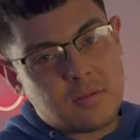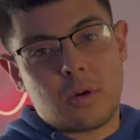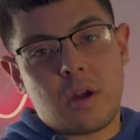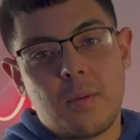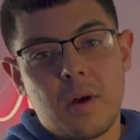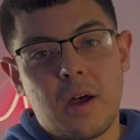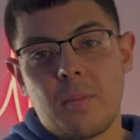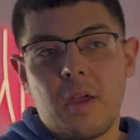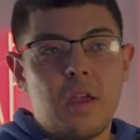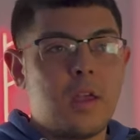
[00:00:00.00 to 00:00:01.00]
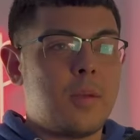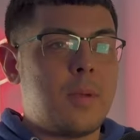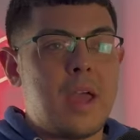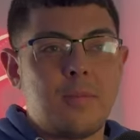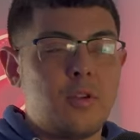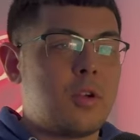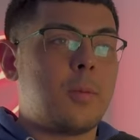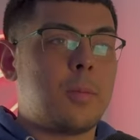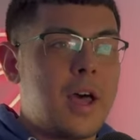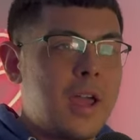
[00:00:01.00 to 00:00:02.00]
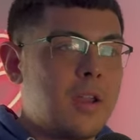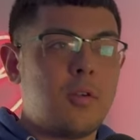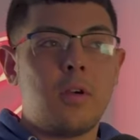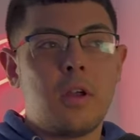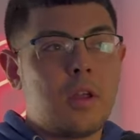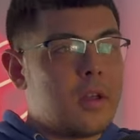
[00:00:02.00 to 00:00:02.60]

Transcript: will come up, bam, you could apply to